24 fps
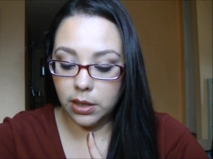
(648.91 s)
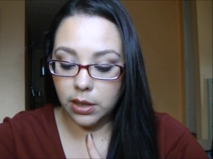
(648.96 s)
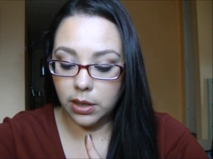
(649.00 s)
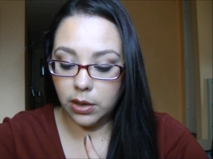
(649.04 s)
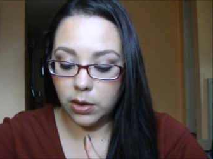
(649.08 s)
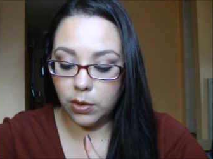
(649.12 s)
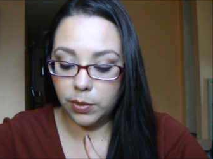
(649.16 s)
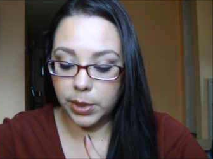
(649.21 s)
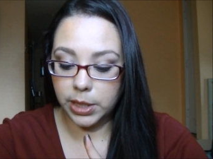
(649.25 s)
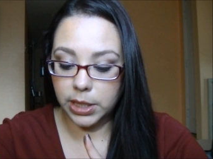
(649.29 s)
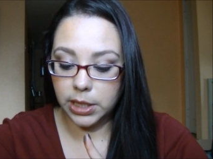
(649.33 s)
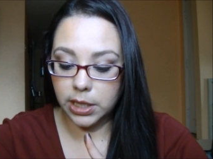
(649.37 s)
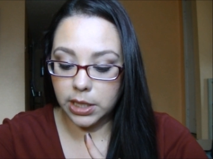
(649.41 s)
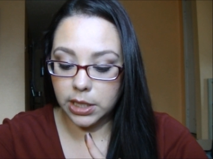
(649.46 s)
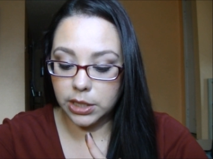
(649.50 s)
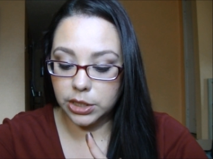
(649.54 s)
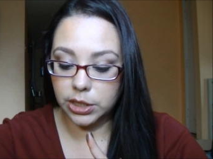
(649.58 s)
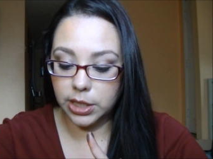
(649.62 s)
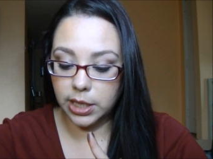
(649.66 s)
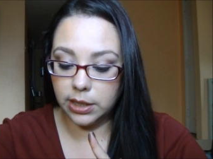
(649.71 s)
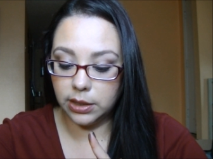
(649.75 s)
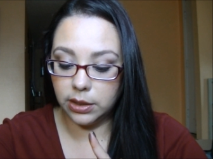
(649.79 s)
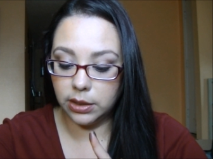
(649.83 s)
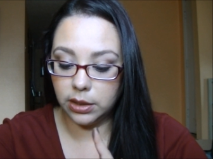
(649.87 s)
Oh my
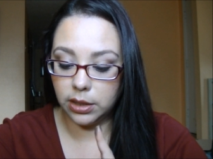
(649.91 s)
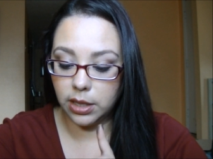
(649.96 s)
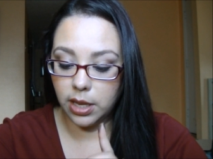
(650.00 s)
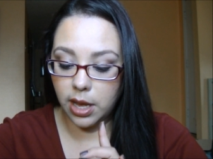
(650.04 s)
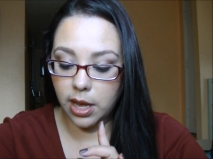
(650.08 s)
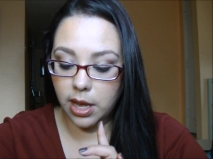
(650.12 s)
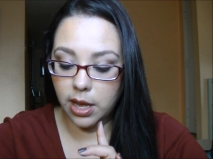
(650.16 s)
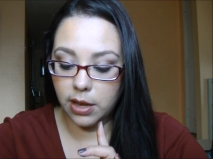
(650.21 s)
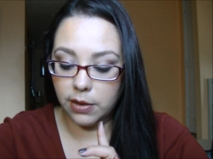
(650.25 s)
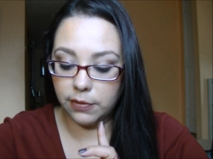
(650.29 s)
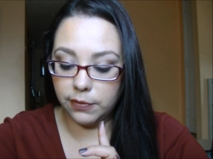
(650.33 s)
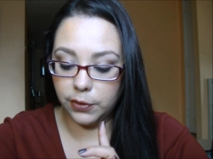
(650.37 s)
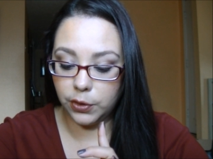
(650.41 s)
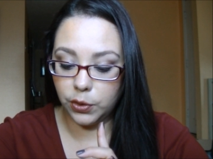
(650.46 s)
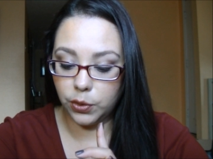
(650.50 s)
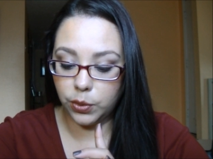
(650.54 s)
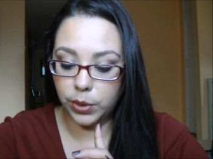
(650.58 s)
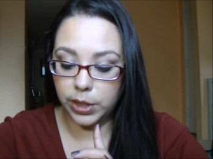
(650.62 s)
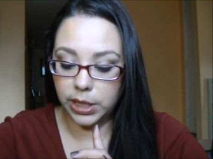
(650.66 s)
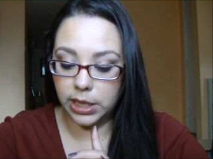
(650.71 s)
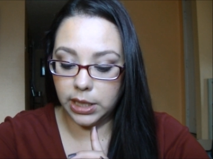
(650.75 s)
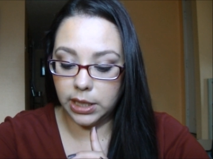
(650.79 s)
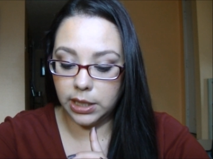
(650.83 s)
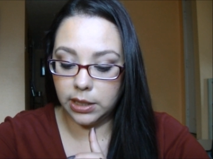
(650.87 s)
gosh, I love
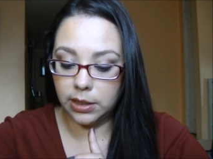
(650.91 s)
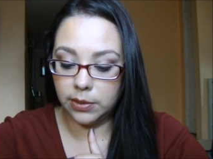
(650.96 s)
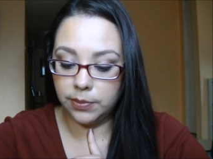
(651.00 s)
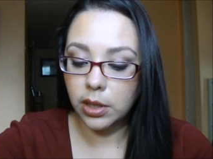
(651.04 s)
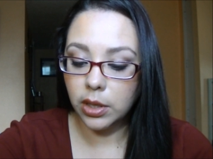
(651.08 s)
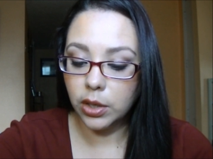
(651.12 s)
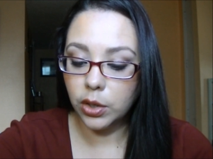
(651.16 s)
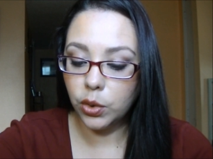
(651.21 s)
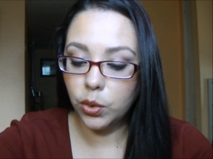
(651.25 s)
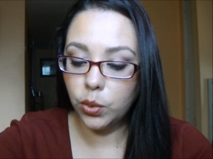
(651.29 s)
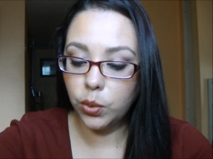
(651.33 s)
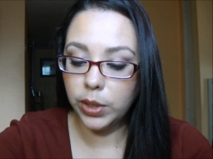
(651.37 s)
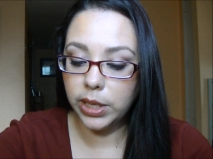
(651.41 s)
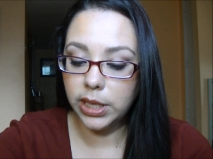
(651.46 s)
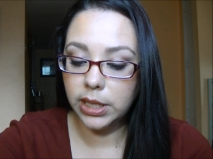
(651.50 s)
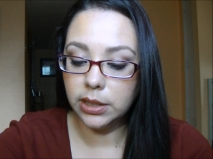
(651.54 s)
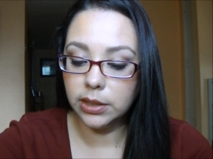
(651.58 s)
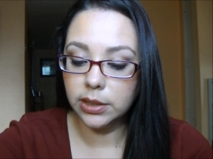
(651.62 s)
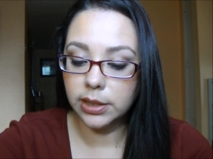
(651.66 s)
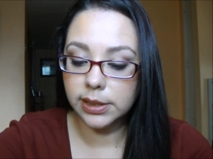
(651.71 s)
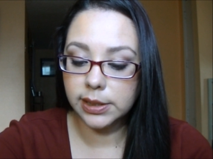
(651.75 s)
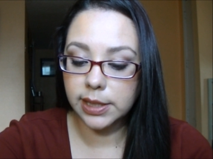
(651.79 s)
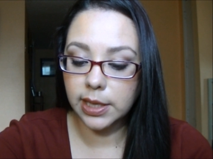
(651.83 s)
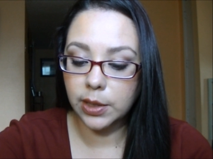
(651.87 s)
Queen.
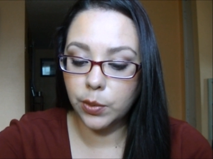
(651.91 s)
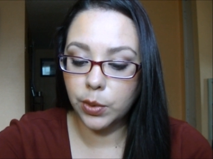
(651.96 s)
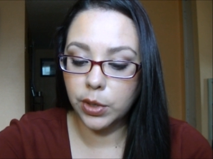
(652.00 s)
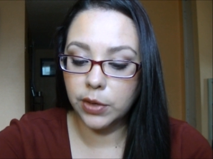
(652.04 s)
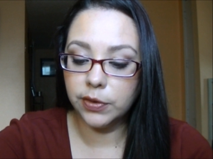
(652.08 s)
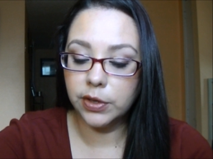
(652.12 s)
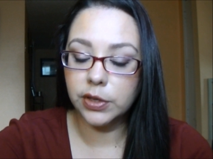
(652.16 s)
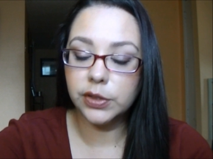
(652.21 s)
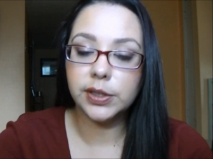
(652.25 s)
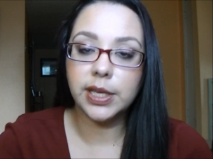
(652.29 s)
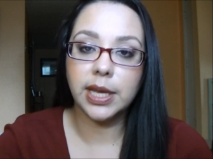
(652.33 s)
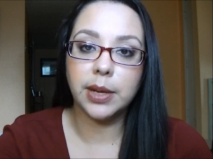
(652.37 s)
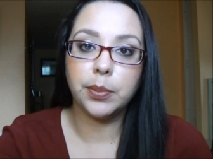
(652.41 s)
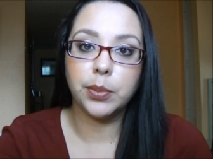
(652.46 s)
Queen looks like one of those like